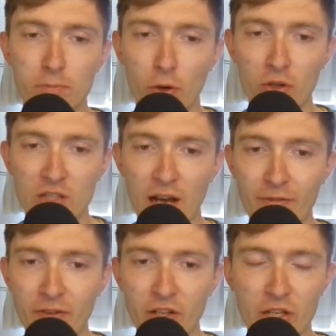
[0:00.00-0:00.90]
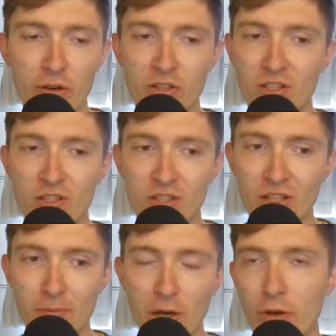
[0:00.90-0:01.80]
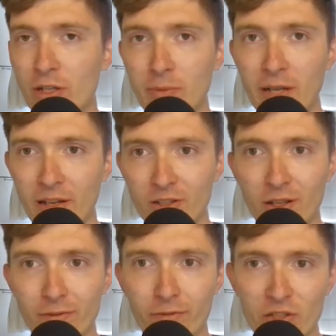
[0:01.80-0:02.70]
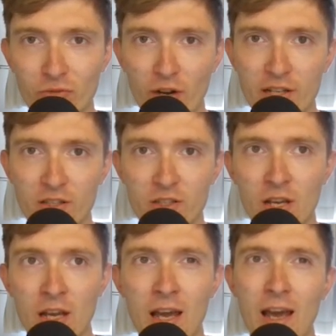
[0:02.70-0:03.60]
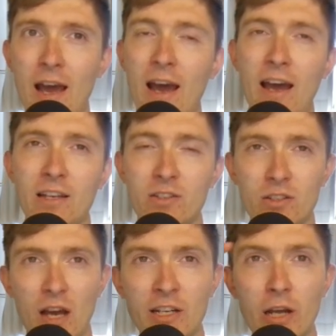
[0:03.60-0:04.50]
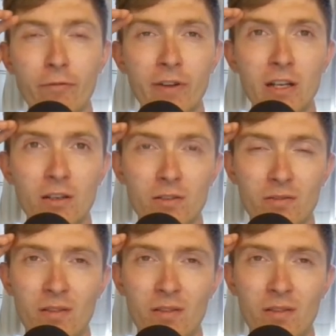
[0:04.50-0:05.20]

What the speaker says: but I think that Jonas is still a podium candidate for this race, and I don't think